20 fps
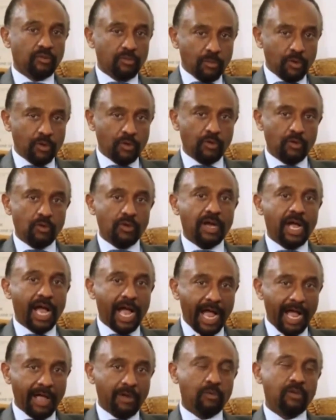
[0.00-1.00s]
tomorrow
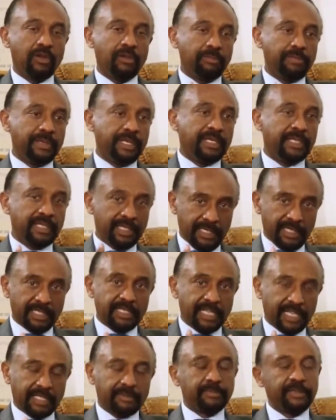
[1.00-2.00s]
I will be
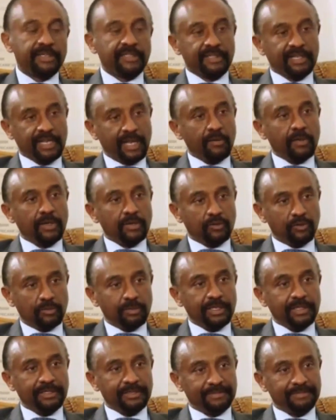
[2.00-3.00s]
that person I want
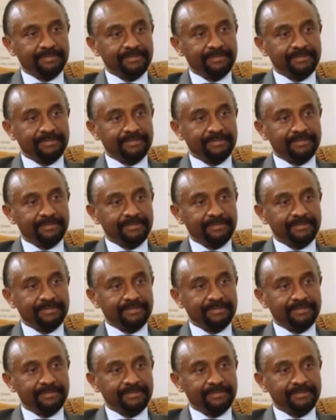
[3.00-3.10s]
to be.